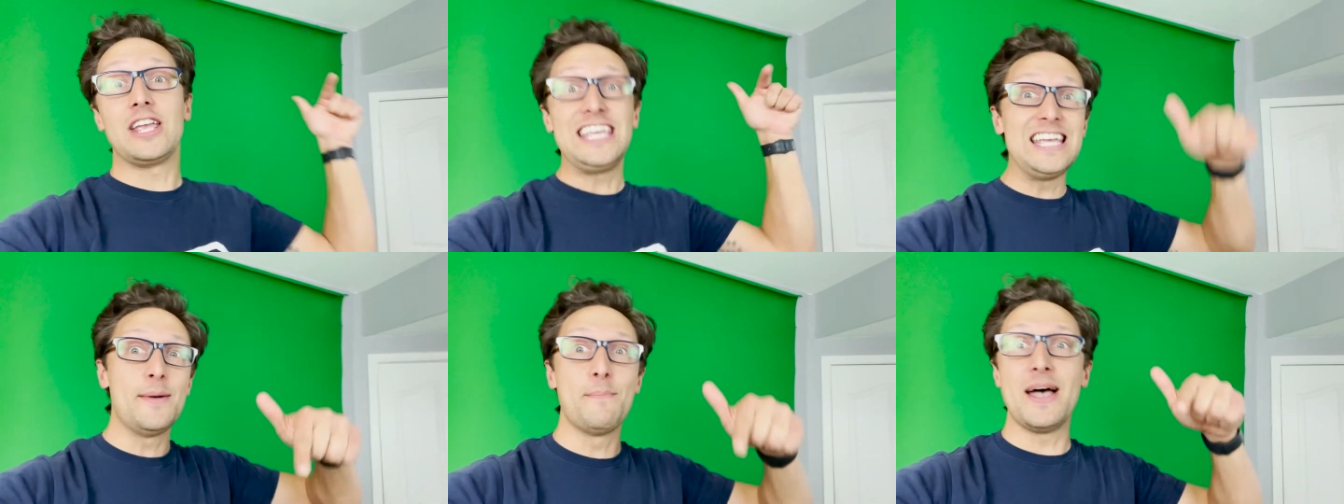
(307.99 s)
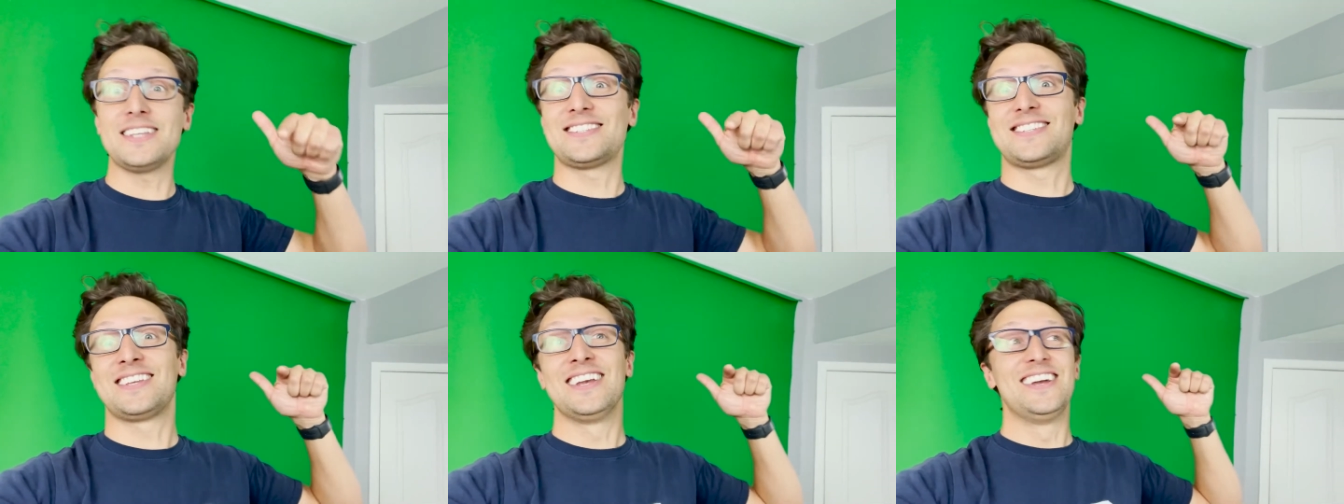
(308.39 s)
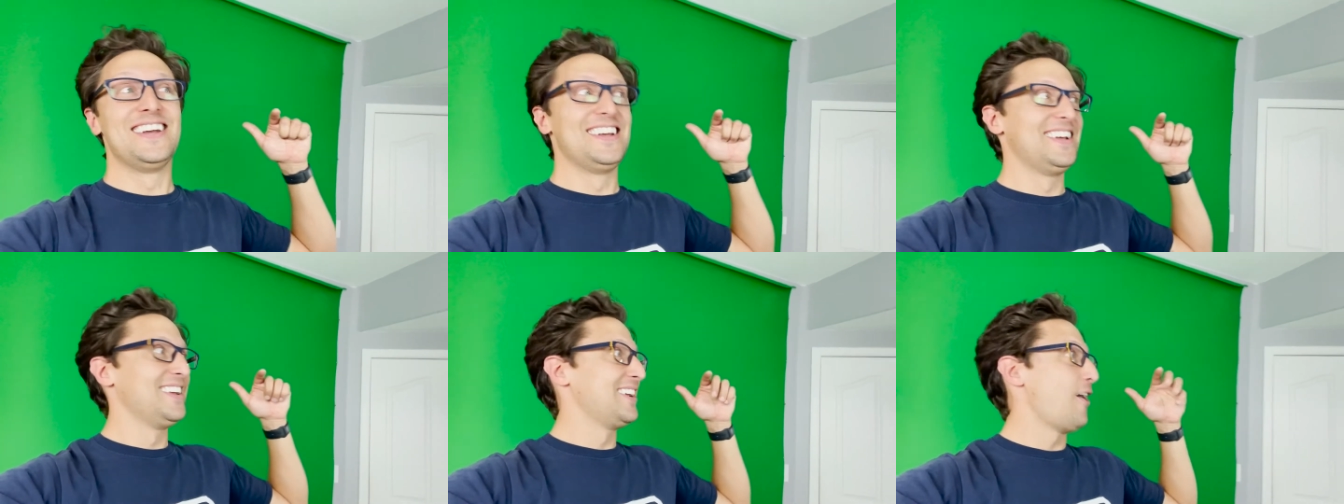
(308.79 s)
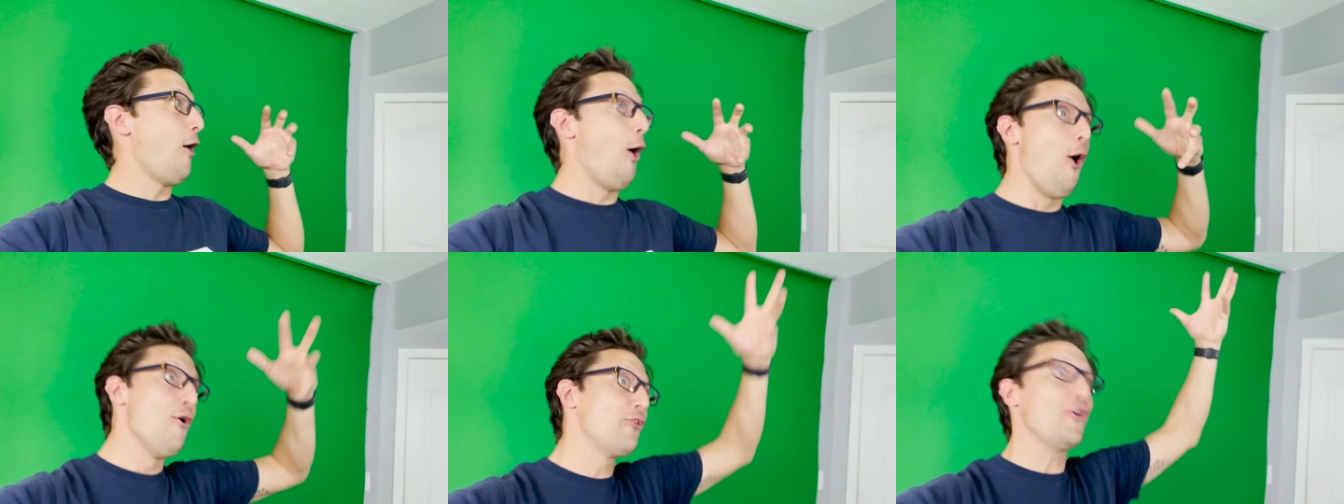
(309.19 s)
EMS
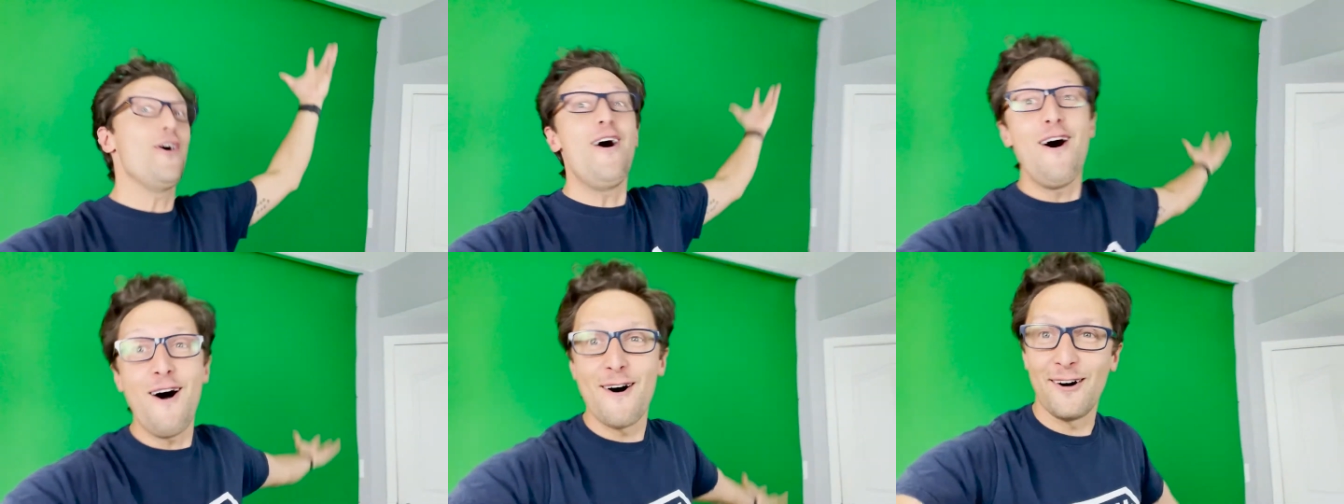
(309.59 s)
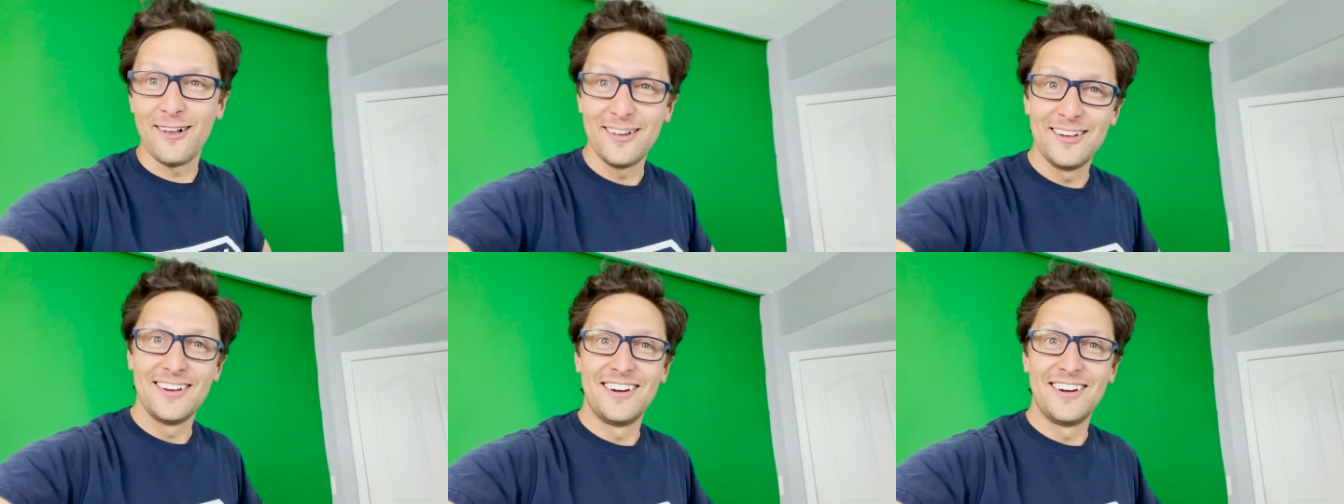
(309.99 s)
overall.